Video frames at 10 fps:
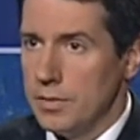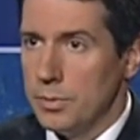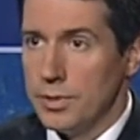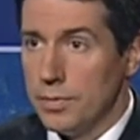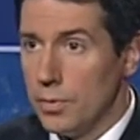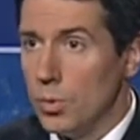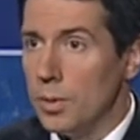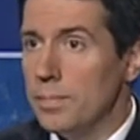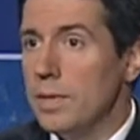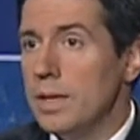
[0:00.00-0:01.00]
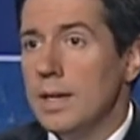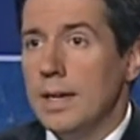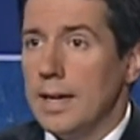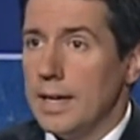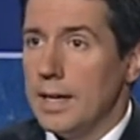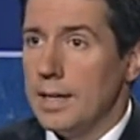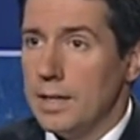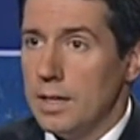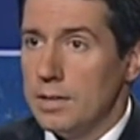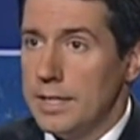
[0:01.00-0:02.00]
government to form
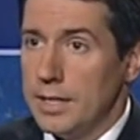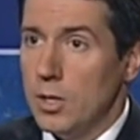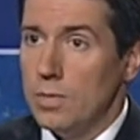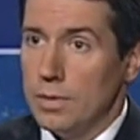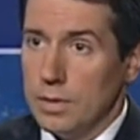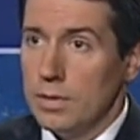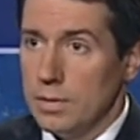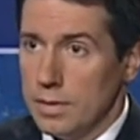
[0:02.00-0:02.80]
and take over